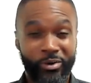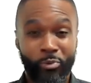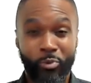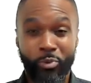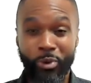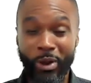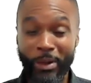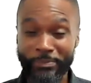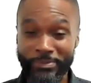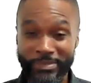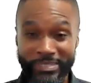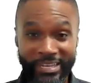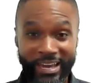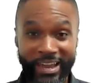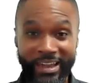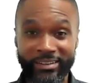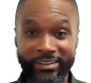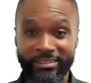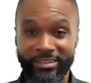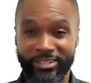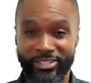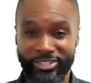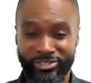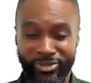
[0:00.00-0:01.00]
website
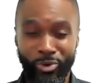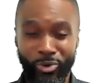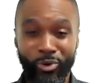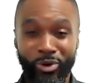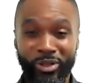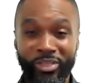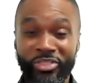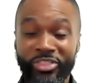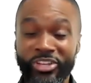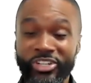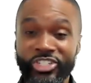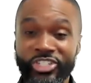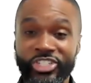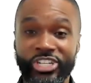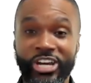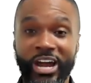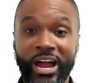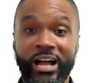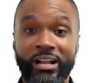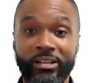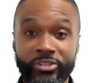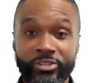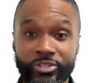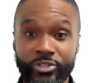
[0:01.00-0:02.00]
called the
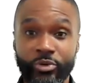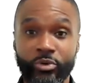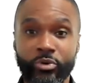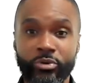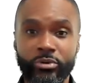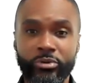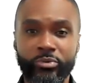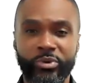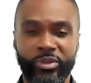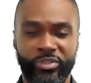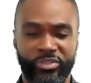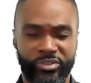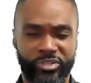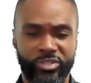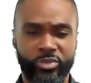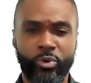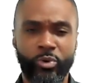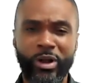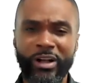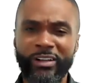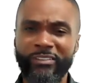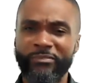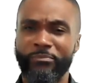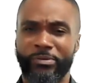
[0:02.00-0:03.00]
Child Zone with
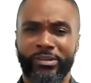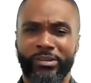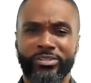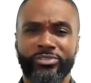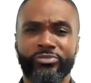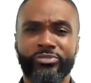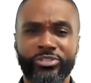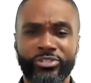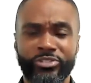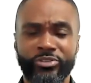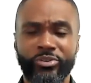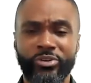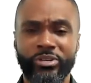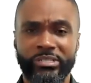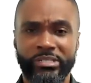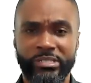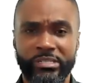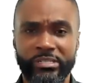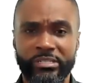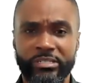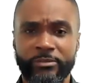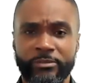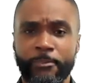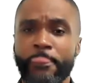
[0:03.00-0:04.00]
12 plus
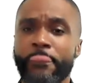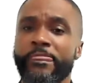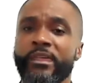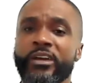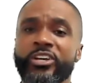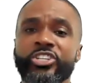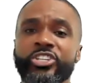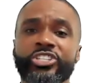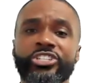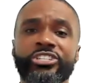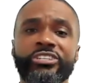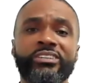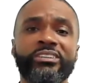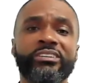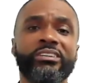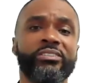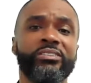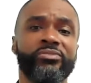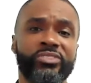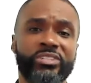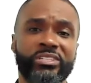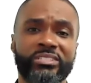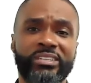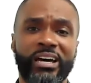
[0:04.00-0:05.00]
resources, she
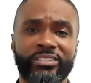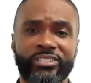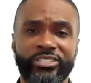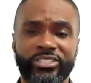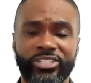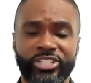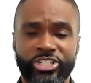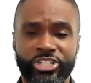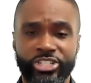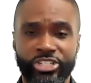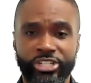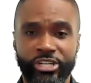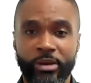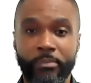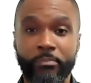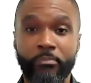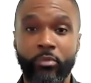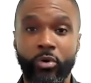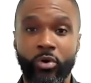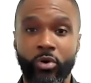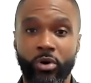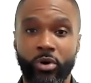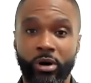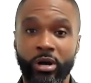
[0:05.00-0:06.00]
even started to share
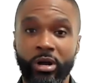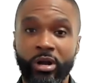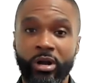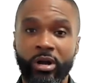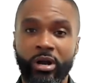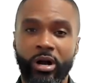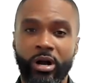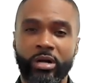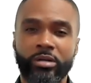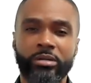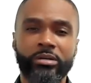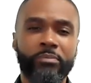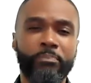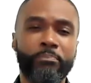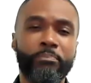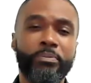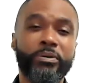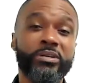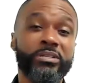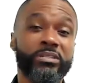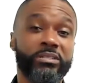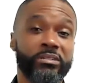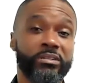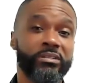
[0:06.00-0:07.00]
more on her
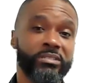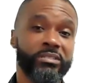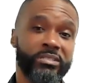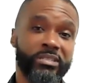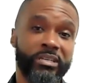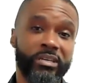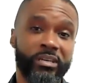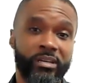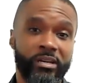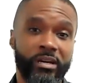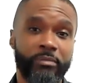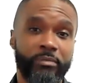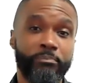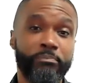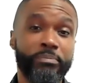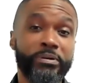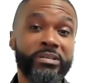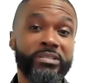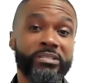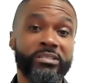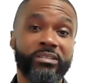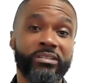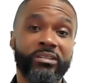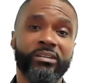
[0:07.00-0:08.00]
personal take and
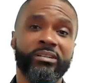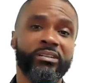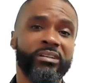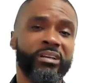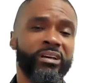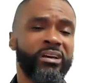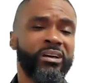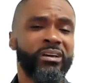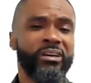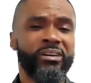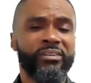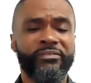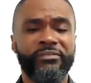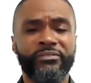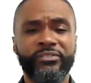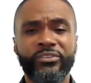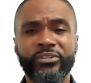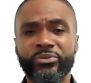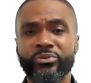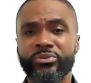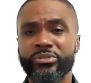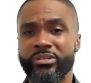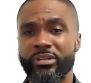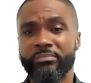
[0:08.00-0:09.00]
personal
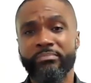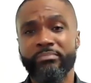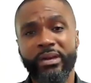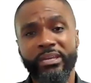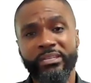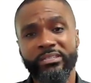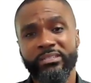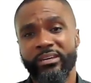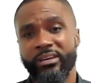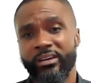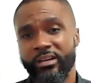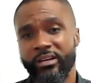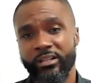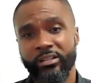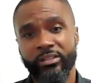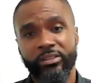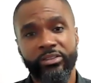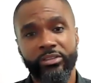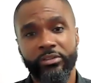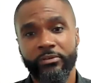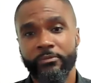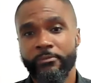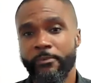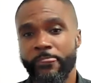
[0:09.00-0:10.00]
views on mental
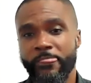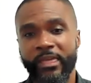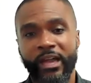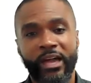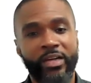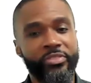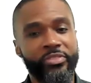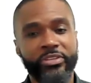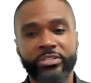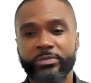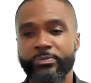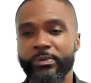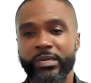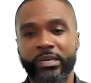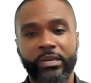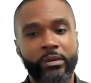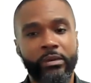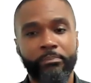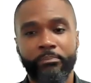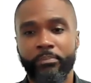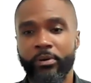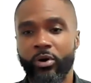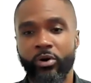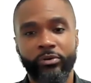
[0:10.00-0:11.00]
health. And this
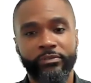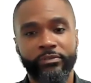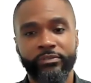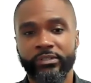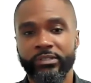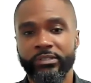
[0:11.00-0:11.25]
became powerful.